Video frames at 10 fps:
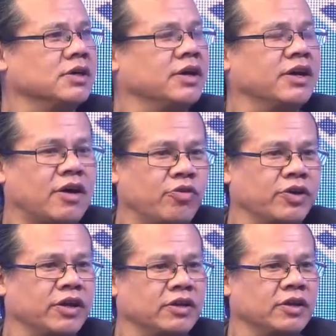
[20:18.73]
and how
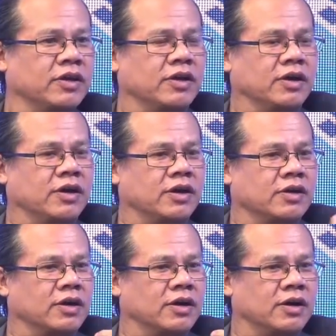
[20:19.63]
can a
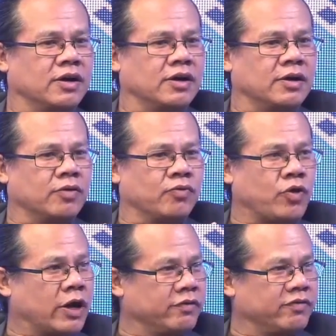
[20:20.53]
uh, uh,
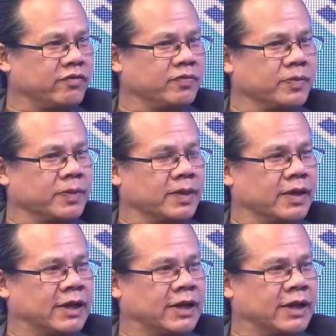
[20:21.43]
wife mm-hmm.